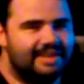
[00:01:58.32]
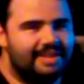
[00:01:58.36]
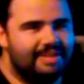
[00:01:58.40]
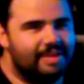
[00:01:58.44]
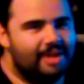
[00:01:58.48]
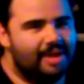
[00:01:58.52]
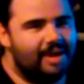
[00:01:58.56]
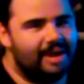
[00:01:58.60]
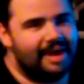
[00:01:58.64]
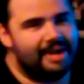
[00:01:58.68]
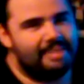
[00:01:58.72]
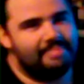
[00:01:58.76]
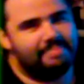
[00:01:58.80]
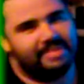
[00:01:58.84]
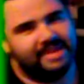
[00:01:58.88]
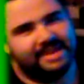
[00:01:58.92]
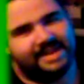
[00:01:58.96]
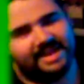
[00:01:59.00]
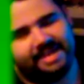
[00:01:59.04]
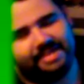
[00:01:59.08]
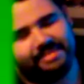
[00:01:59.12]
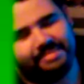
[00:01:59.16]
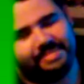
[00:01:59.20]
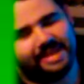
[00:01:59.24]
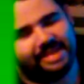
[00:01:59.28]
Alright, but
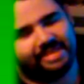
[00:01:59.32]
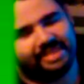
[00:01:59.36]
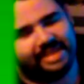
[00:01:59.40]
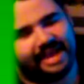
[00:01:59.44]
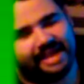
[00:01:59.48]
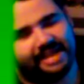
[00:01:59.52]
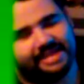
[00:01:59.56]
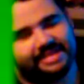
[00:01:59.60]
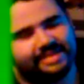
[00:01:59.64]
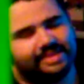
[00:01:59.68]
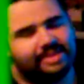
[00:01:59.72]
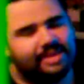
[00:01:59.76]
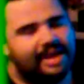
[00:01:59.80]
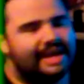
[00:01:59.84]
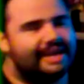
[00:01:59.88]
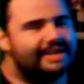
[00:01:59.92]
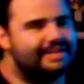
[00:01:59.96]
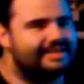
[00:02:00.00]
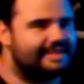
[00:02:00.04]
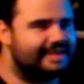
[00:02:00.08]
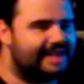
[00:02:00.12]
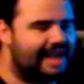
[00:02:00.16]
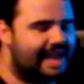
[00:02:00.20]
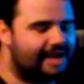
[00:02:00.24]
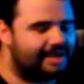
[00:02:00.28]
enough about that. So
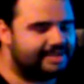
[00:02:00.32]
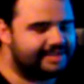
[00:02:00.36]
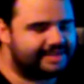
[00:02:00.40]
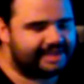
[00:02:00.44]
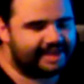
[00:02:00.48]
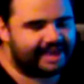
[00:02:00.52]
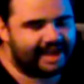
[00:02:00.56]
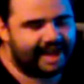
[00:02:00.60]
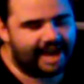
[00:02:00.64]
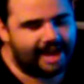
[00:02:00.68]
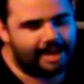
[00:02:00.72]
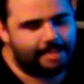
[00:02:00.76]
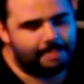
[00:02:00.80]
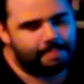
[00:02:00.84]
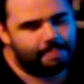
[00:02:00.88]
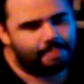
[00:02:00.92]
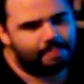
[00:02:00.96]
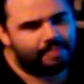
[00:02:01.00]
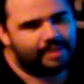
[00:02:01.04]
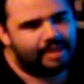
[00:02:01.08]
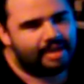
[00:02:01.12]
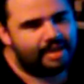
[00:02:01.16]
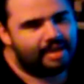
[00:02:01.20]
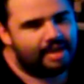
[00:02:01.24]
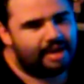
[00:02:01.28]
how's the game?
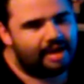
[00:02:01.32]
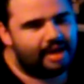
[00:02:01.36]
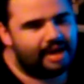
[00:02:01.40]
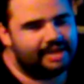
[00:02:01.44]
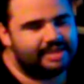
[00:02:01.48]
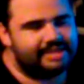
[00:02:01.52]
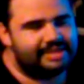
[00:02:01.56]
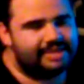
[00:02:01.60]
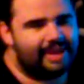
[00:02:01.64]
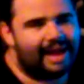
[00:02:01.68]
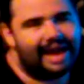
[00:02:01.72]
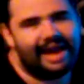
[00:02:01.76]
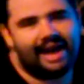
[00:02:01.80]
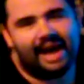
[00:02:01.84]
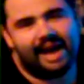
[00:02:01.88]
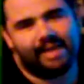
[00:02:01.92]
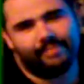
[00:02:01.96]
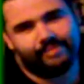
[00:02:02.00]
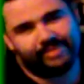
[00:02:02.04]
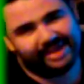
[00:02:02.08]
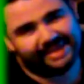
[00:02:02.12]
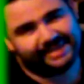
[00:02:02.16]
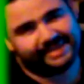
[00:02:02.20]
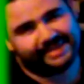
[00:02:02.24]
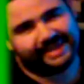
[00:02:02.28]
Alright, so
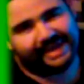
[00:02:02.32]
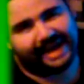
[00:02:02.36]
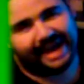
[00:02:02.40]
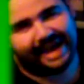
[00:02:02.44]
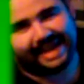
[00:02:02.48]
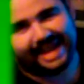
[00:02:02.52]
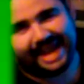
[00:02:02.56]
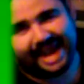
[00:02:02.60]
obviously I